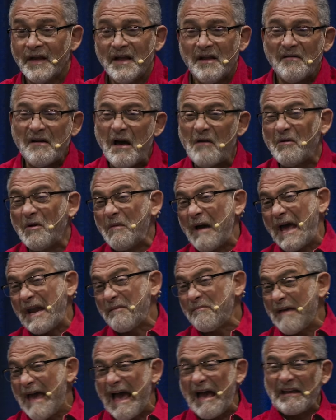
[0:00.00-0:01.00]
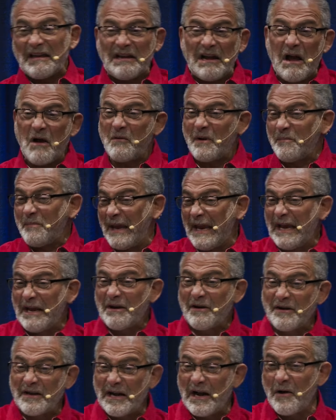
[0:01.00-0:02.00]
Well, what about, you know, with
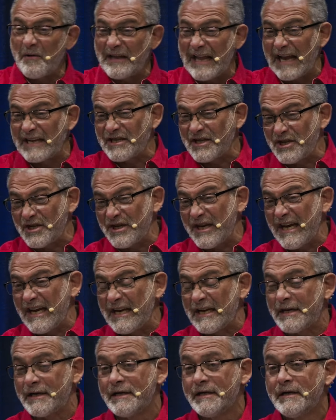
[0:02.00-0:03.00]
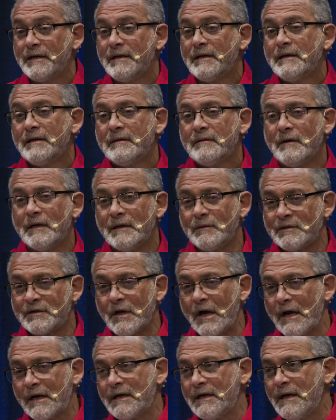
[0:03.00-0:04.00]
Peter, you know, in that sheet? Well, he was
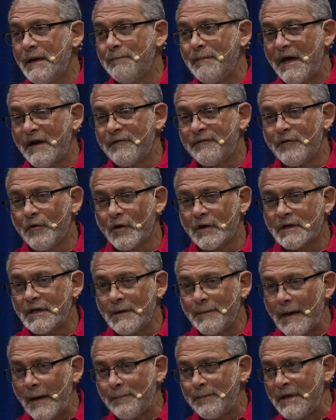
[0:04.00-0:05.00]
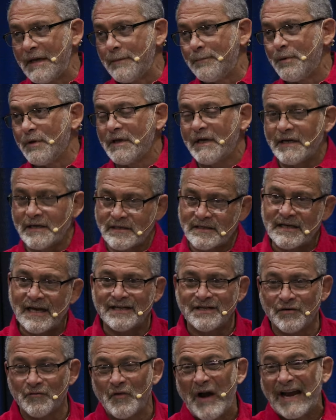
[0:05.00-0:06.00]
talking metaphorically about people, and it
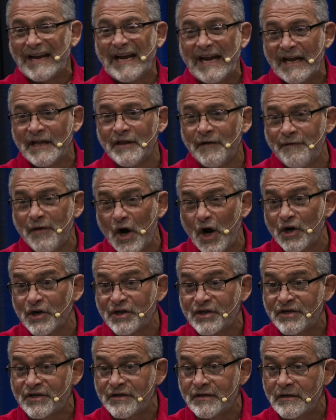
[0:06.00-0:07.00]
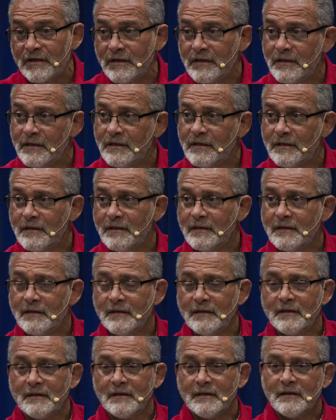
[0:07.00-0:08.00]
says it right in the verse
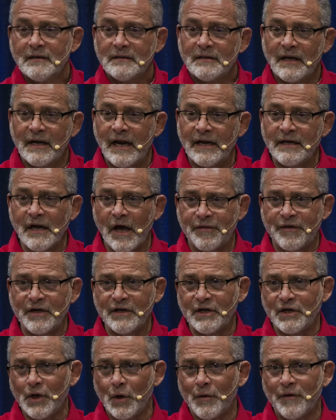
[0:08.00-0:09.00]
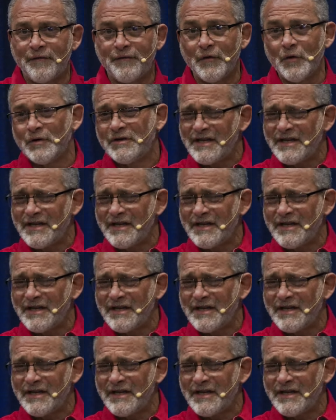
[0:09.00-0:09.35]
that it had nothing to do with food.